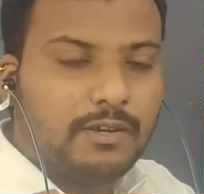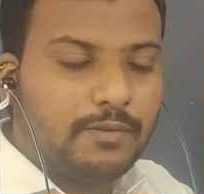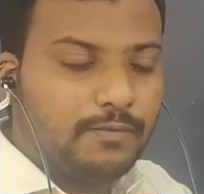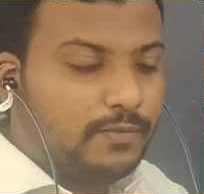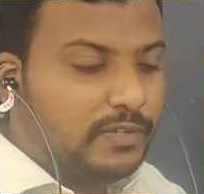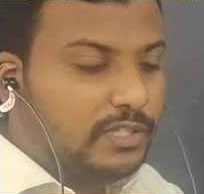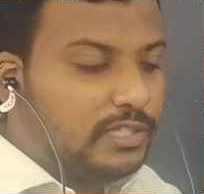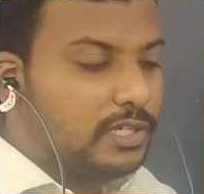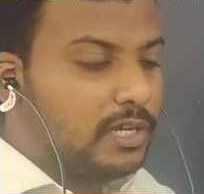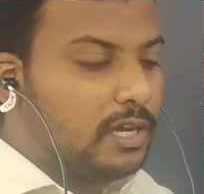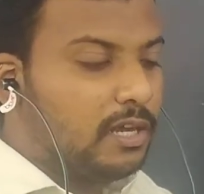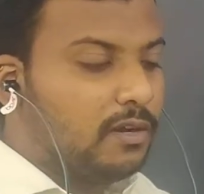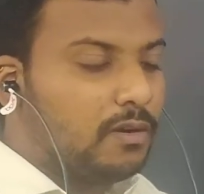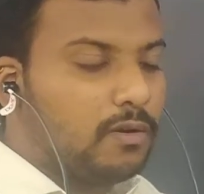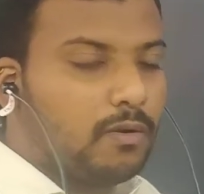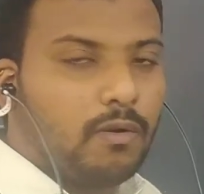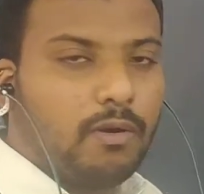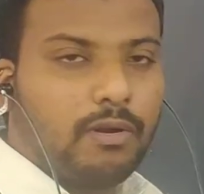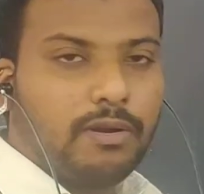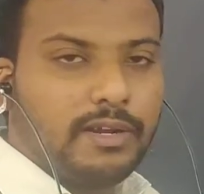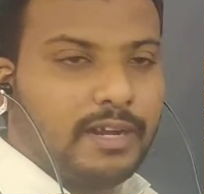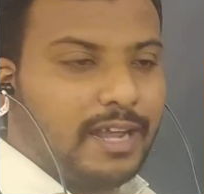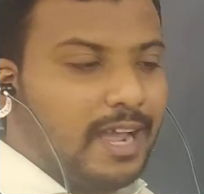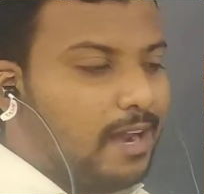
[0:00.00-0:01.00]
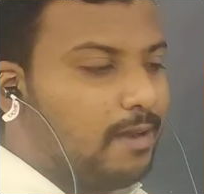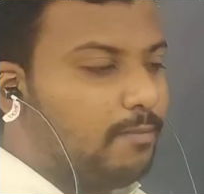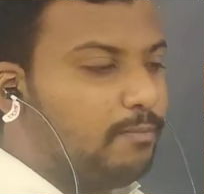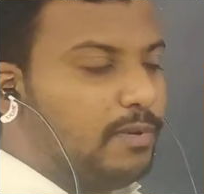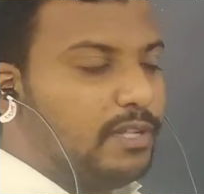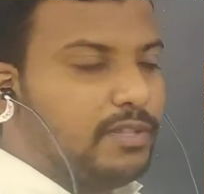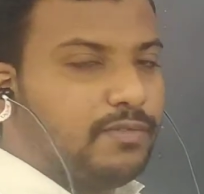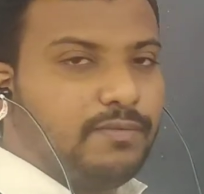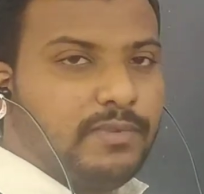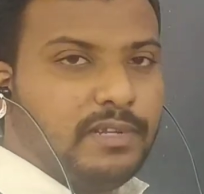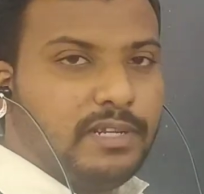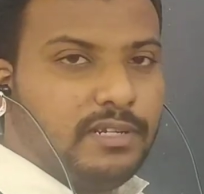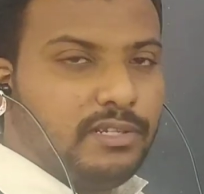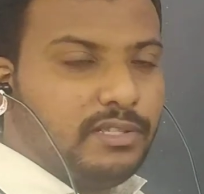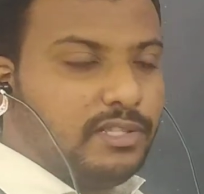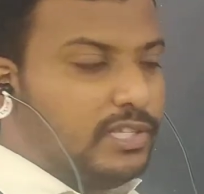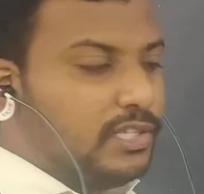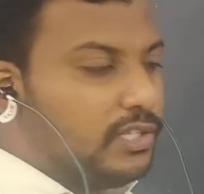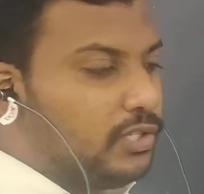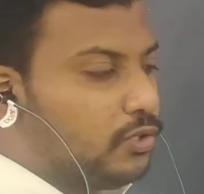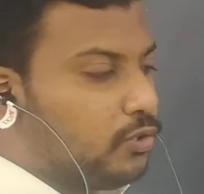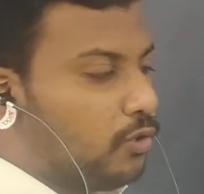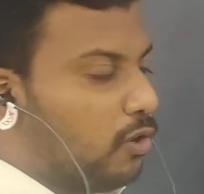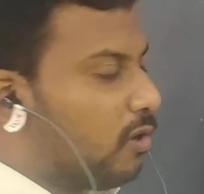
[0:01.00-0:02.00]
physical contact between
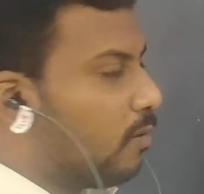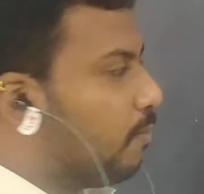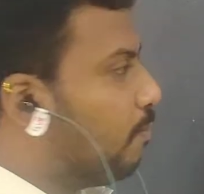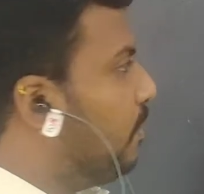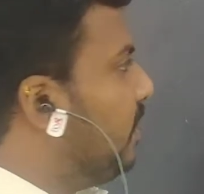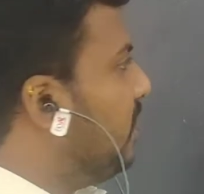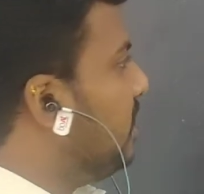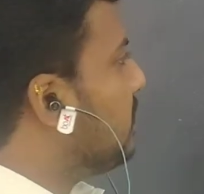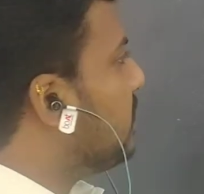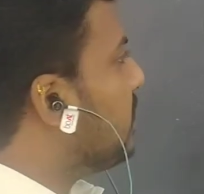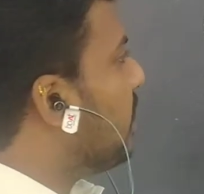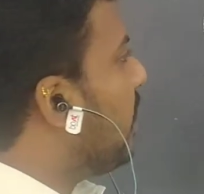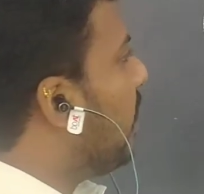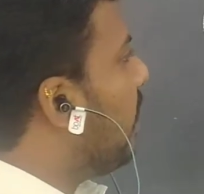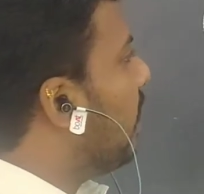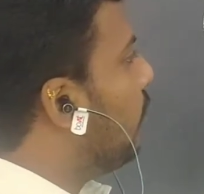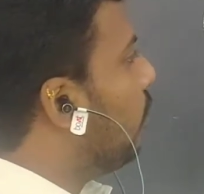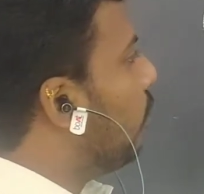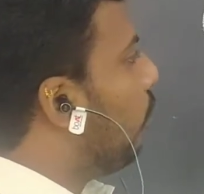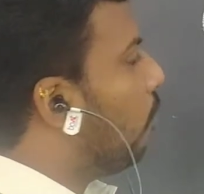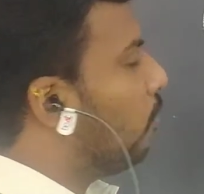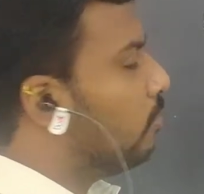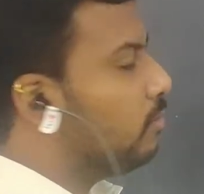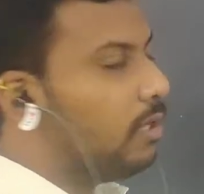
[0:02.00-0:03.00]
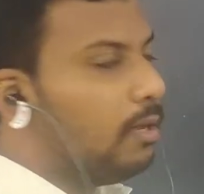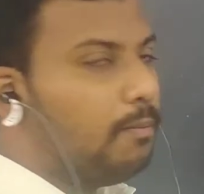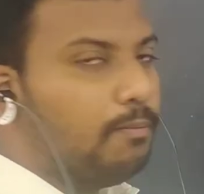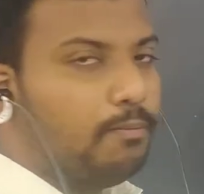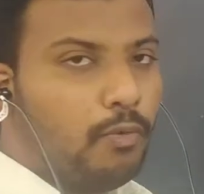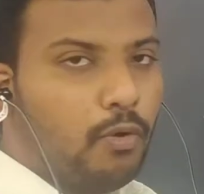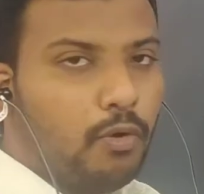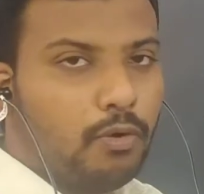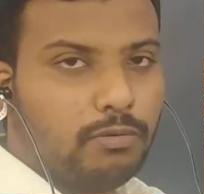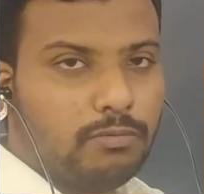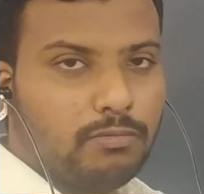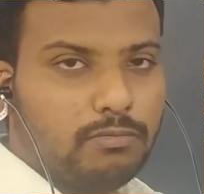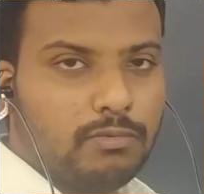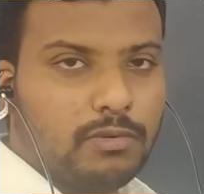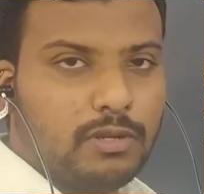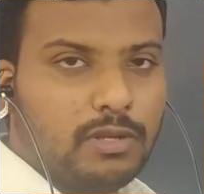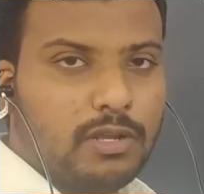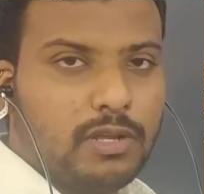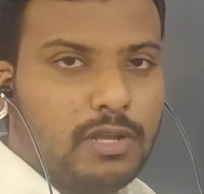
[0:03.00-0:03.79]
this chalk piece and on the board.